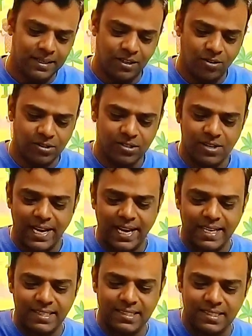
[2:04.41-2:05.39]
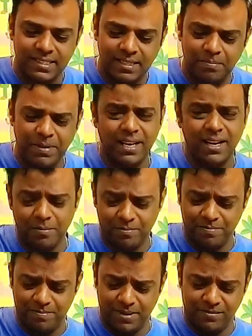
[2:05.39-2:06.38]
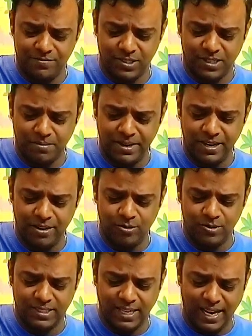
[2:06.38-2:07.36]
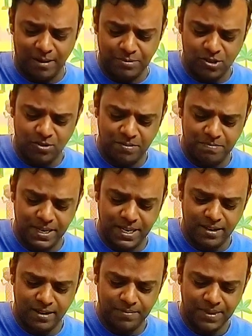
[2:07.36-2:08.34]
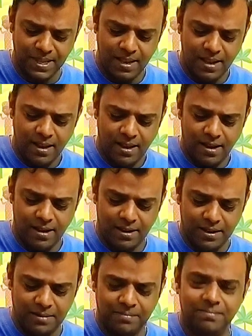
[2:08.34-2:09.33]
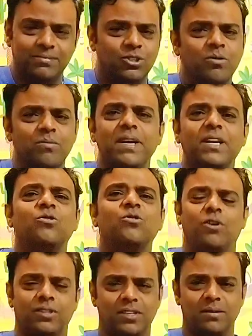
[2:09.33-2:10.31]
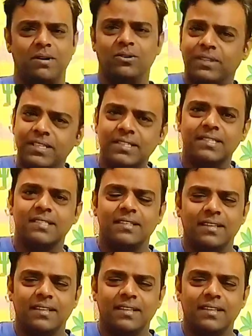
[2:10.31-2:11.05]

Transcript: It also has pickup, but for somebody who's an absolute beginner, don't be too bothered about this.